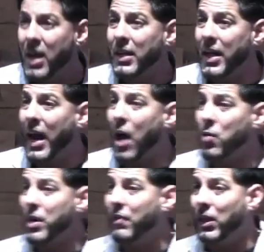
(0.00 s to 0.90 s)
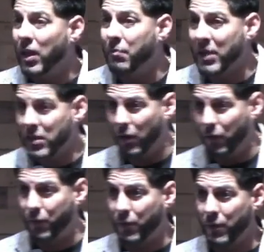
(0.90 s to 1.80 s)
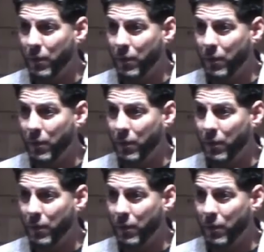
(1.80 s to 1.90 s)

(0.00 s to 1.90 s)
that I don't even love myself.